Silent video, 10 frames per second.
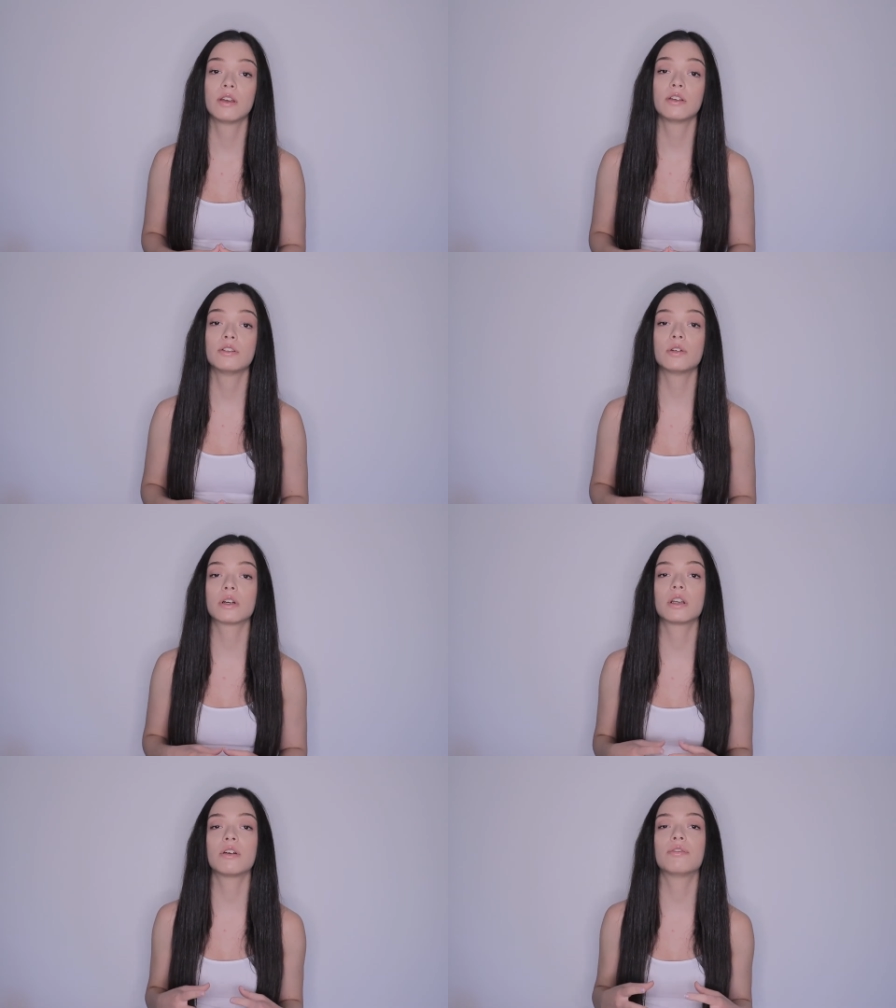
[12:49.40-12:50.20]

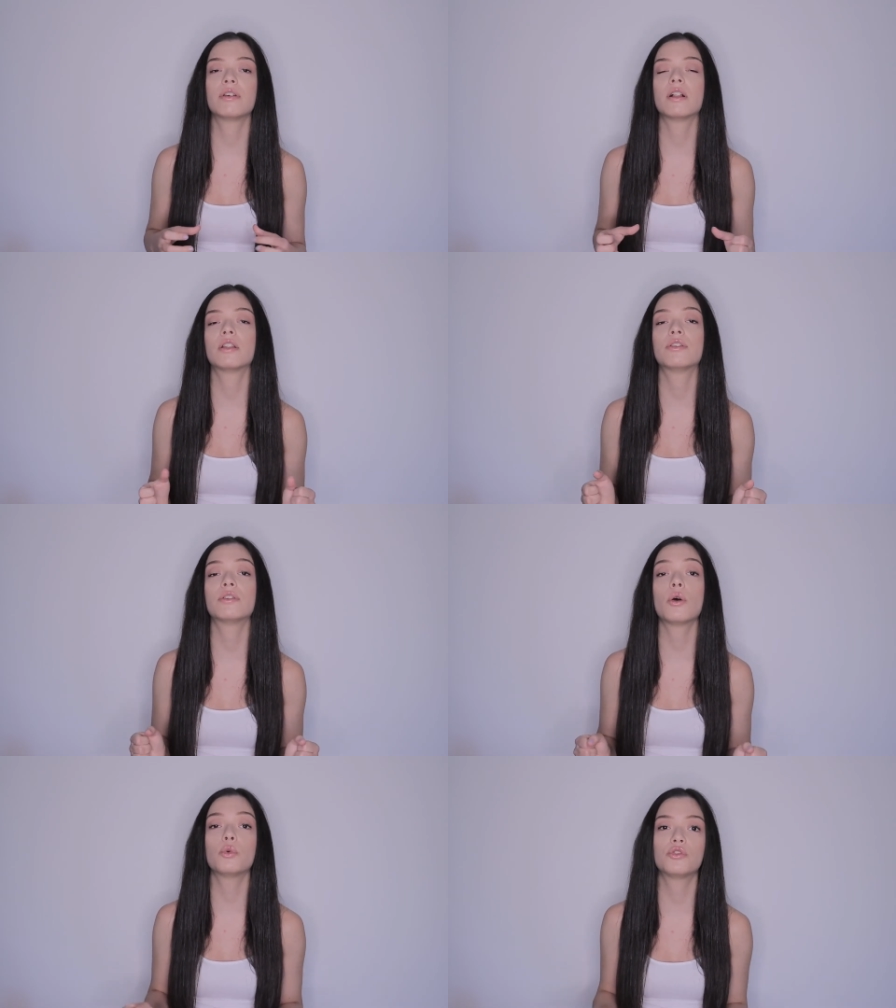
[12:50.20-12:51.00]
you're gonna feel
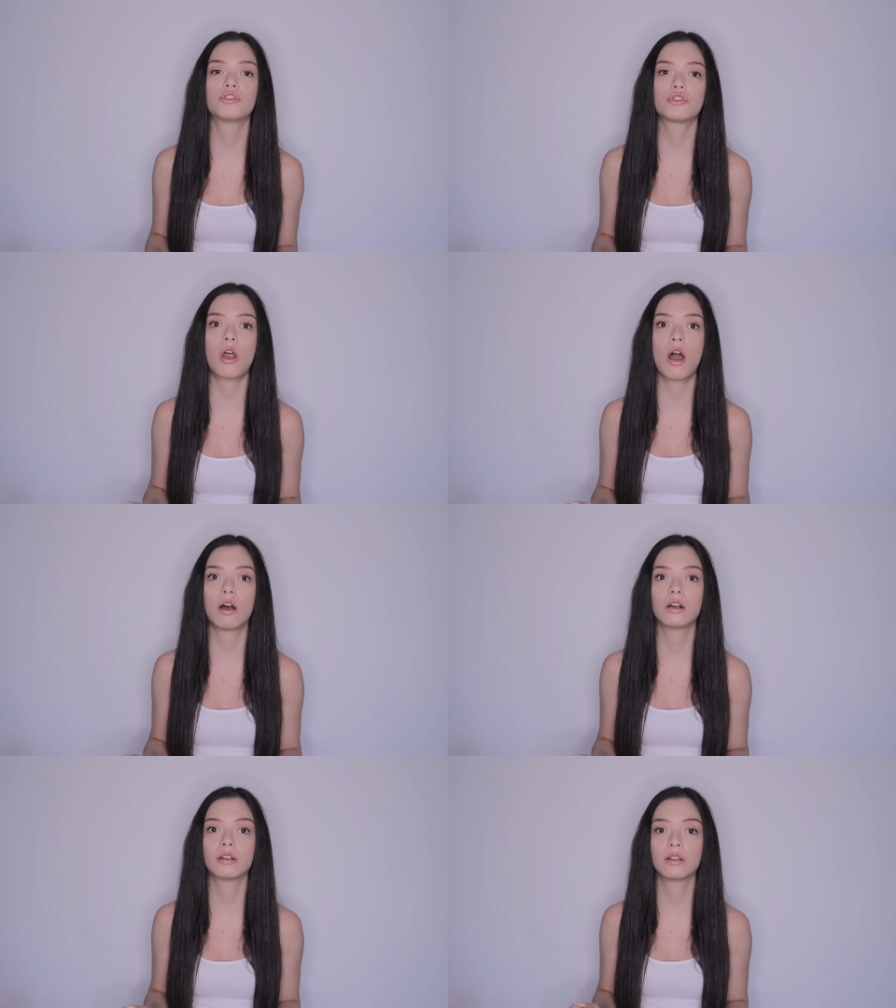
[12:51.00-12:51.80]
so
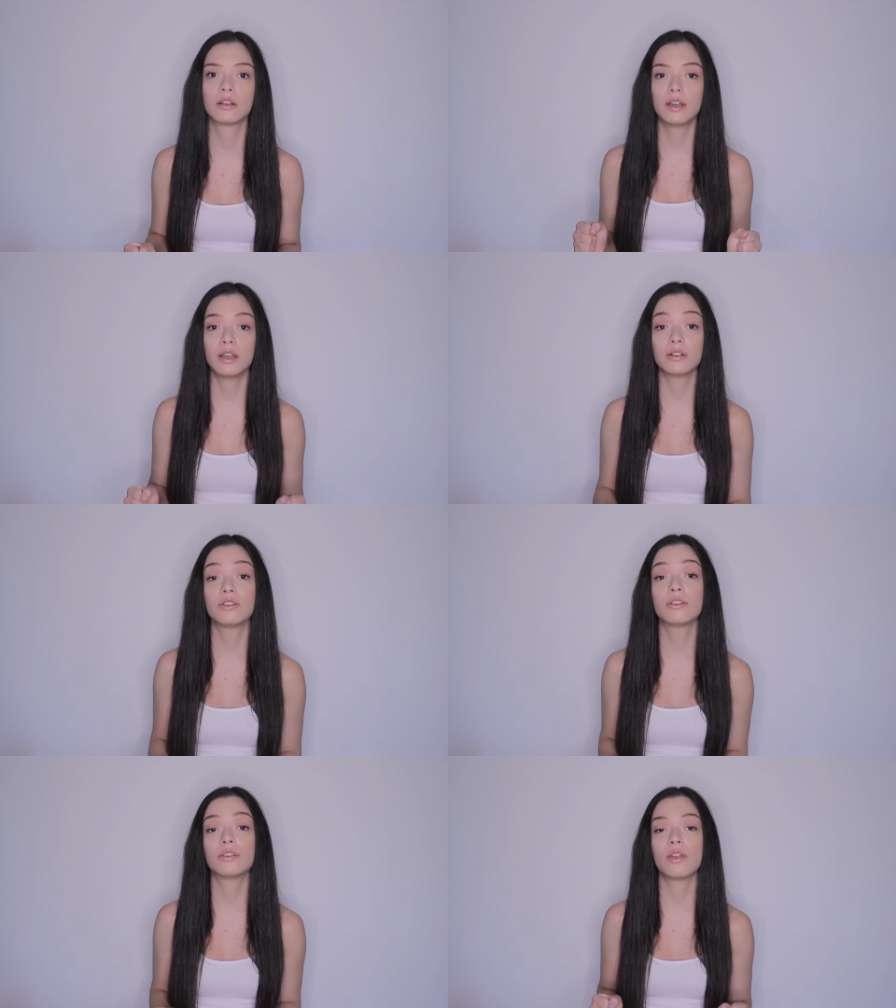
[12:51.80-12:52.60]
strong and
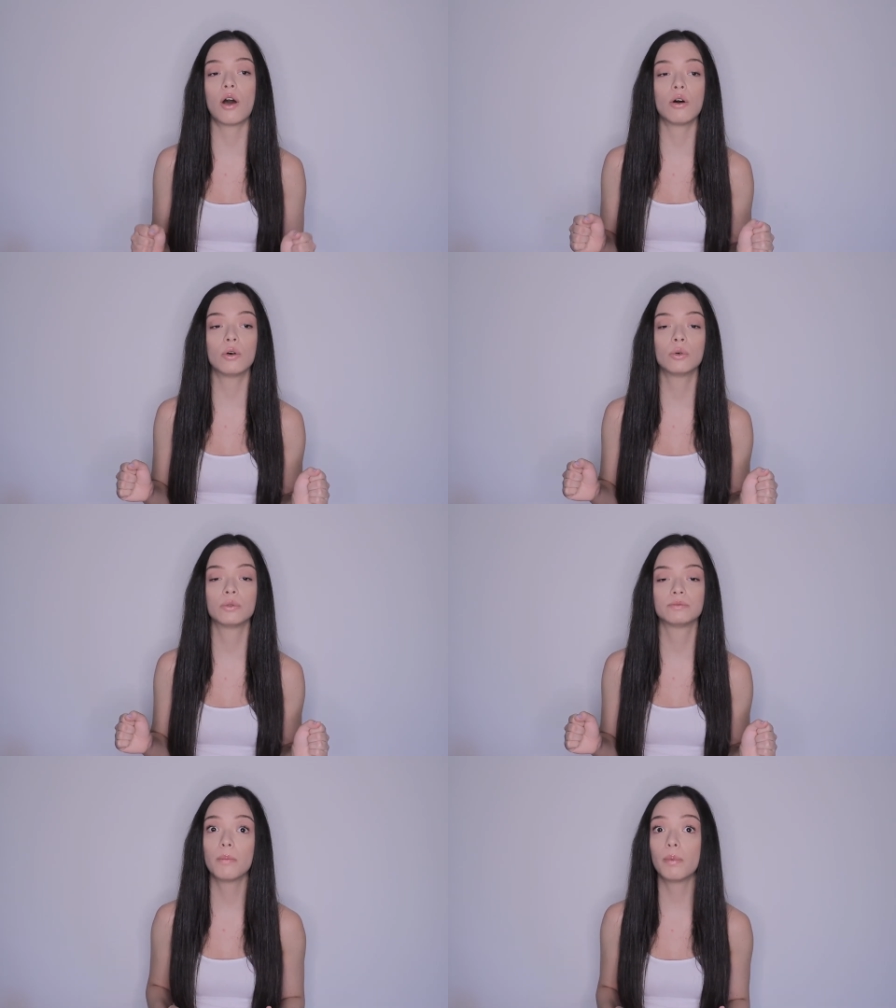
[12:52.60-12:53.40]
so
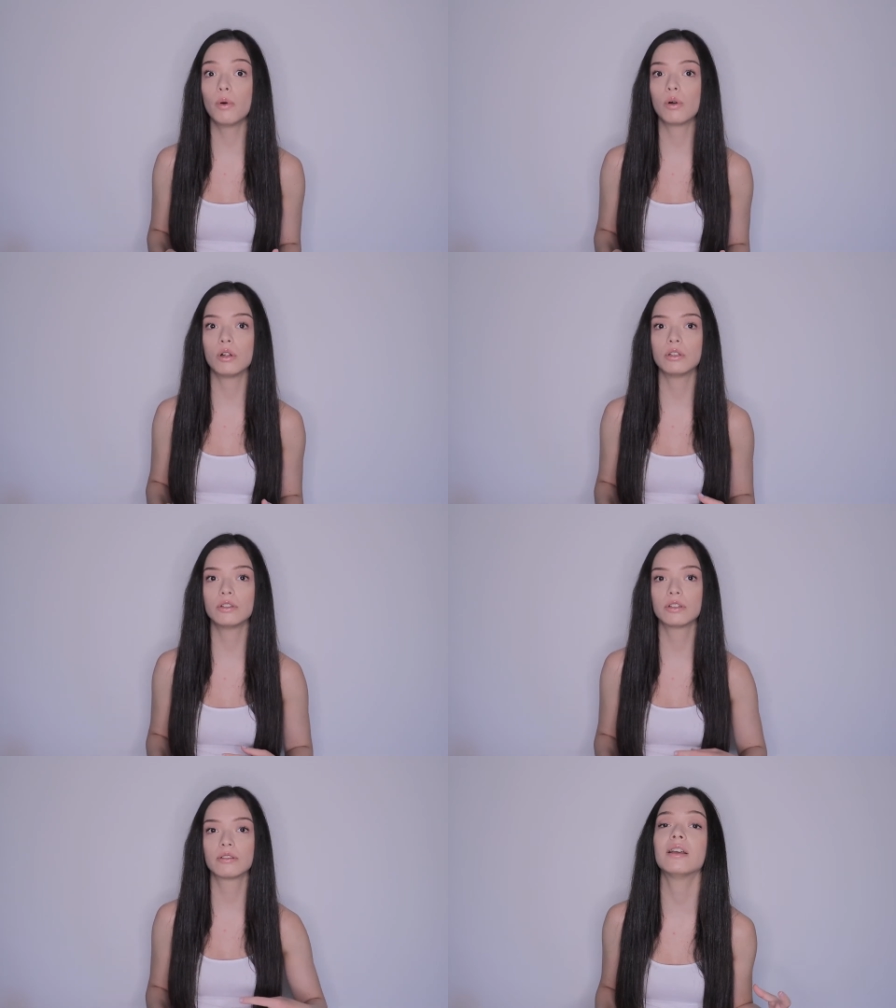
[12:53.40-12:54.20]

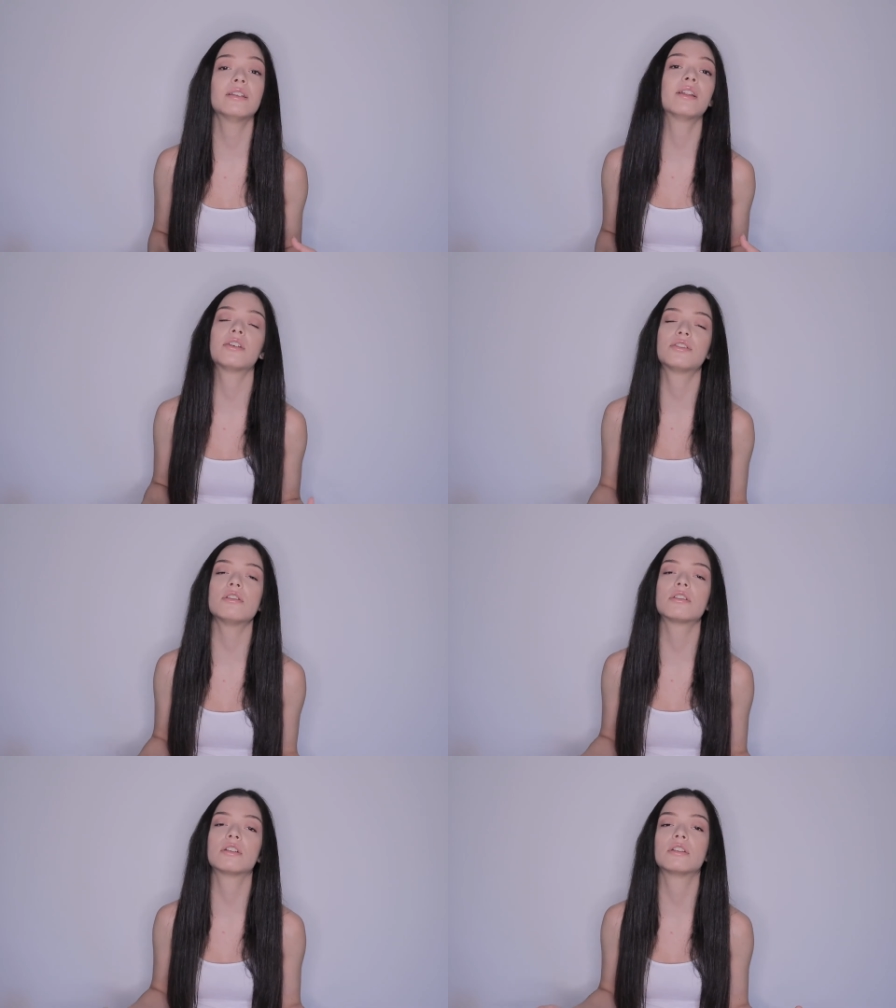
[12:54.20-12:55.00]
pulled in a
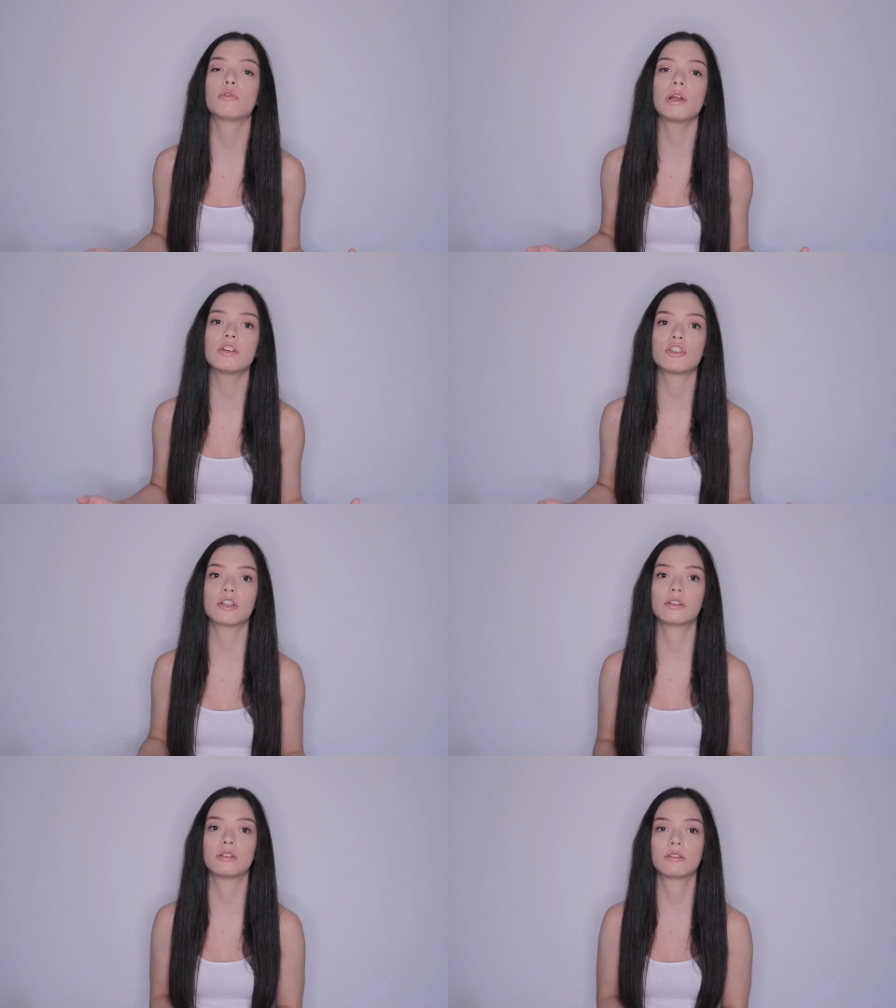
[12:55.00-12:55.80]
certain direction.